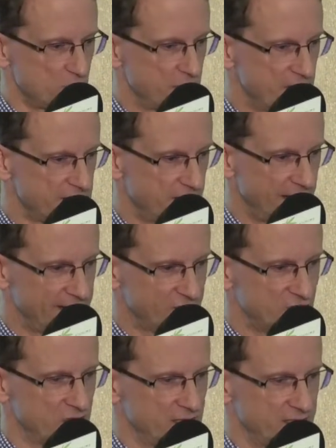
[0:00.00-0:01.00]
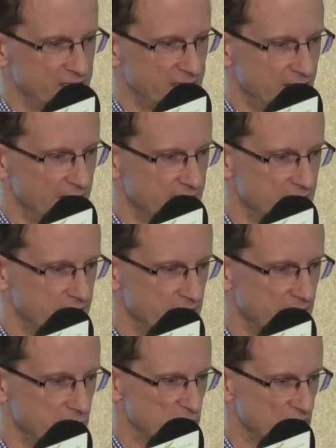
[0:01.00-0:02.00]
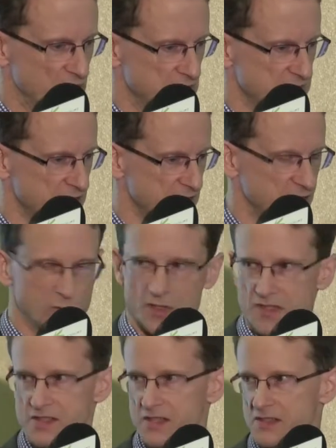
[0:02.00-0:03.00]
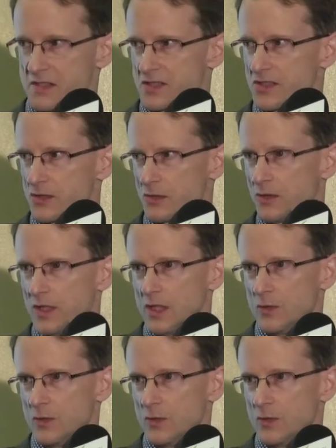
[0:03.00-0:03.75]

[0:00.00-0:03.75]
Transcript: we hadn't actually cleared channels 61 and 62,